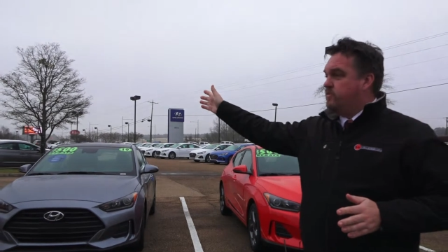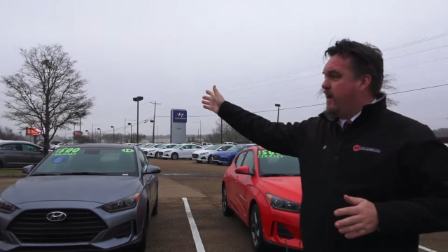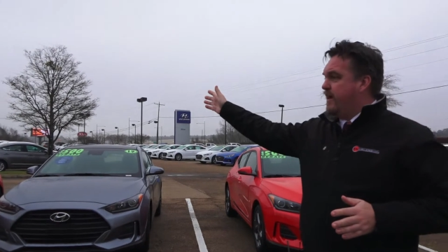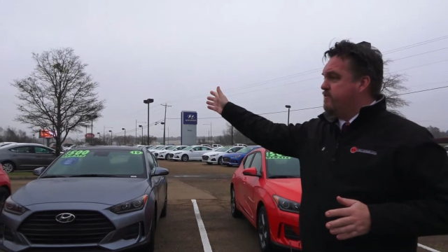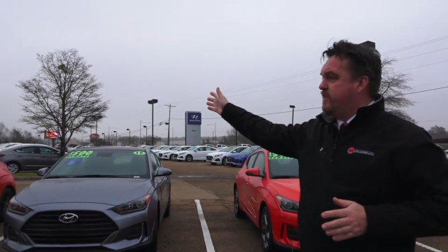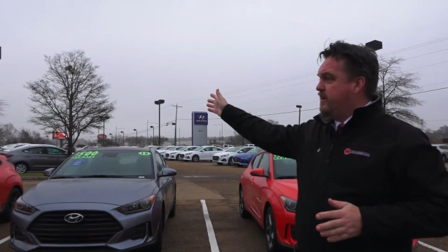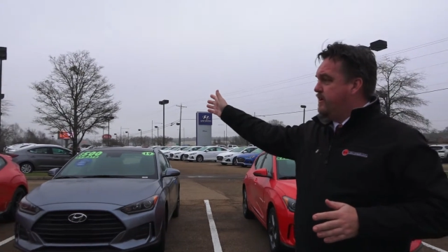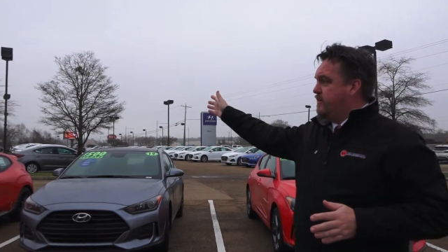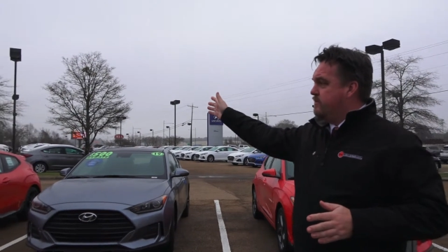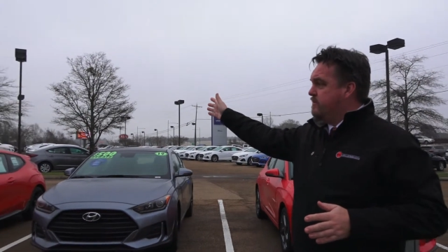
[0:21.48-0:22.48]
right over
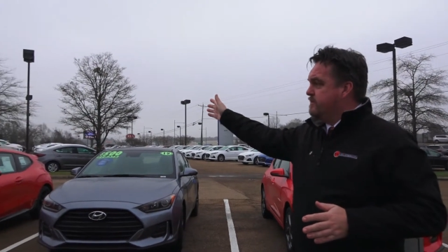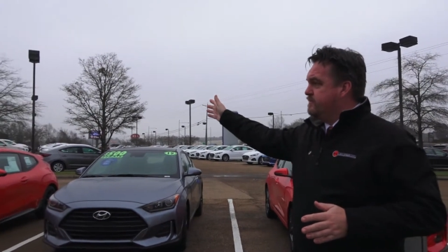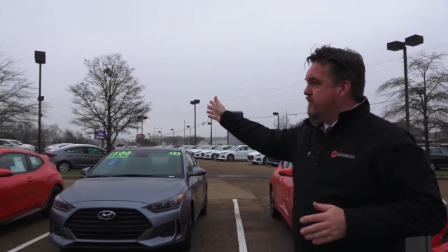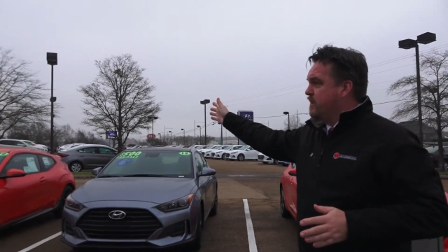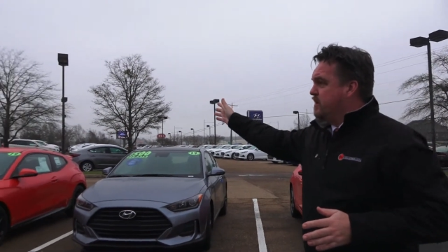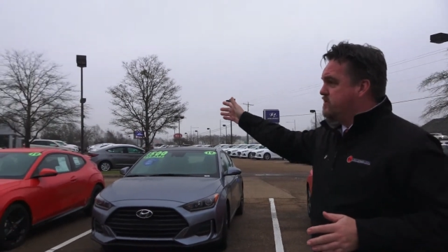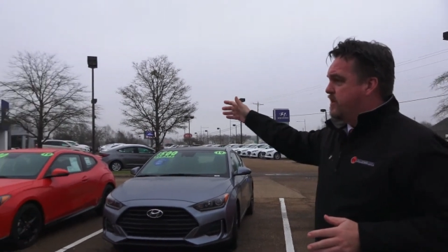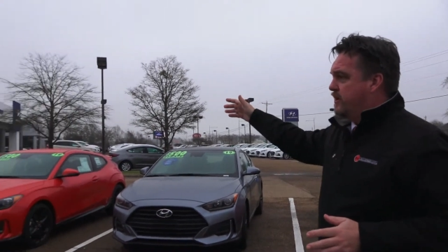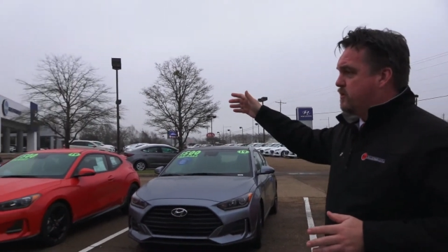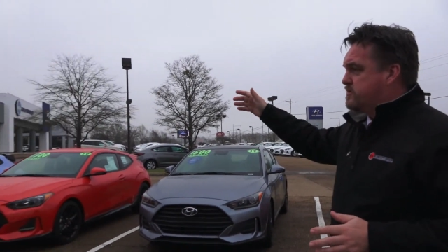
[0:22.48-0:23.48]
here.
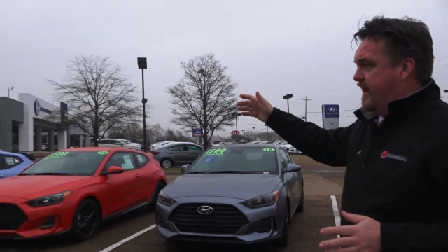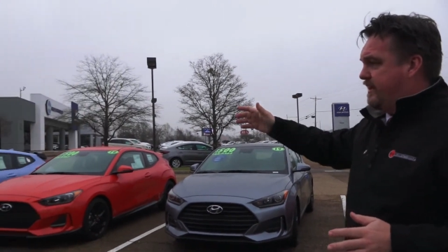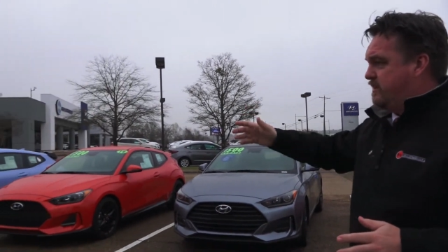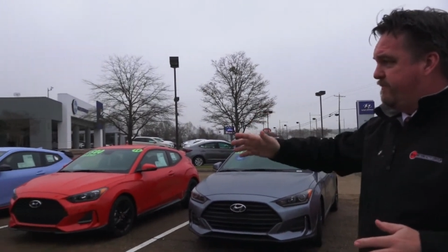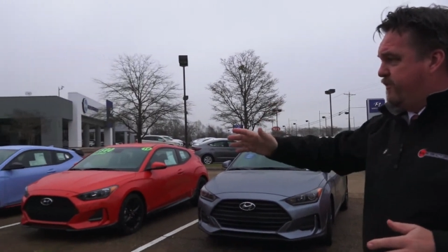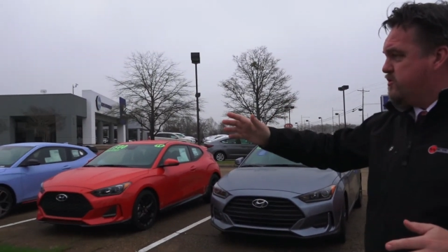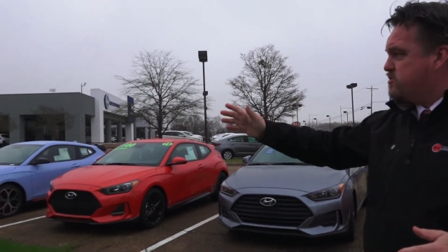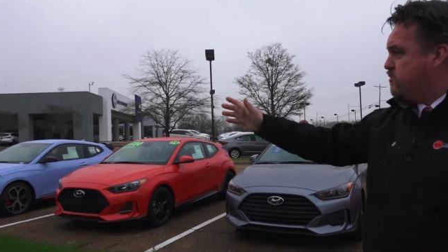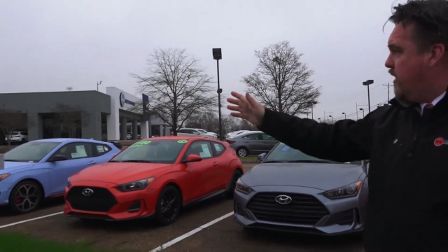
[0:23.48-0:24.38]
So you'll take the first